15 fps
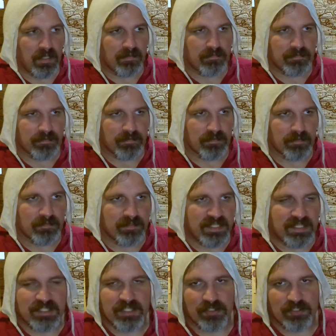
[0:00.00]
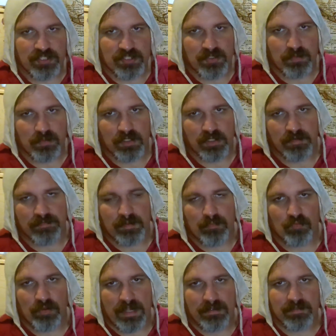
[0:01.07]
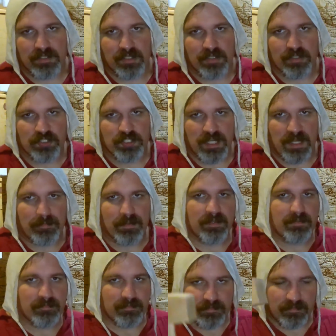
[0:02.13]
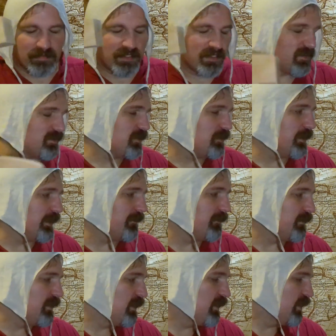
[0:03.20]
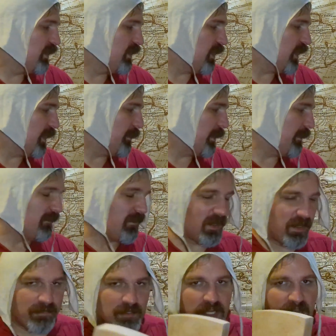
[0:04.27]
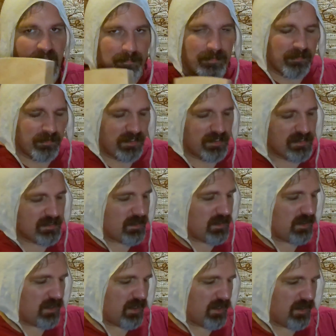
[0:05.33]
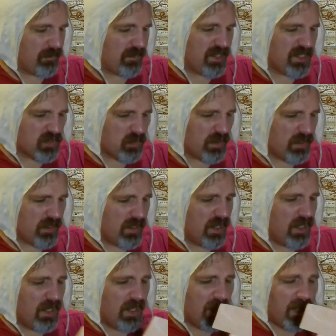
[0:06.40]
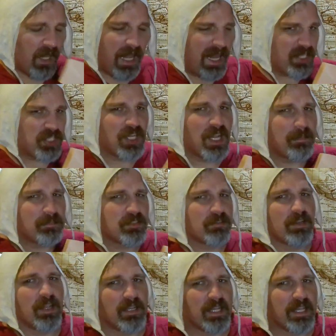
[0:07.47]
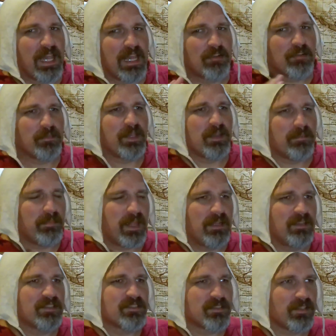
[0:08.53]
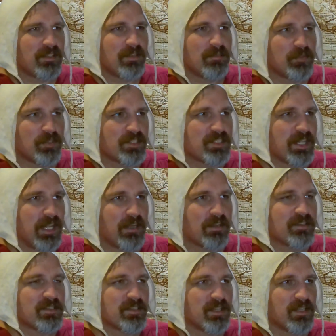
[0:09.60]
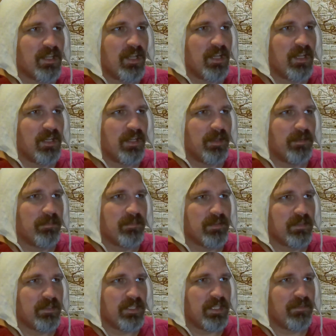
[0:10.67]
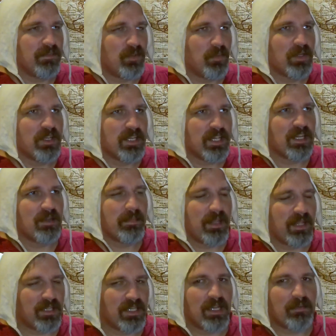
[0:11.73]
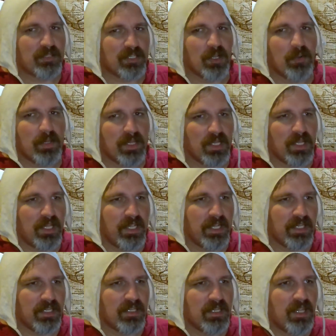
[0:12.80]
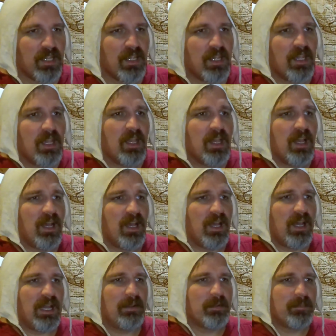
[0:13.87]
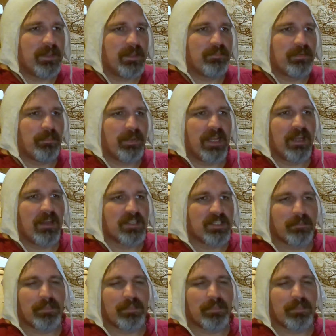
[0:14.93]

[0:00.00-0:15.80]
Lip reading: for detailed chisel work, or if I'm rounding or shaping. This will do it. I'm very, very happy with this. This one, I shopped around. I got to admit, mallets are a little more scarce. If you wanted to get a mallet, I would go online, and I would be prepared to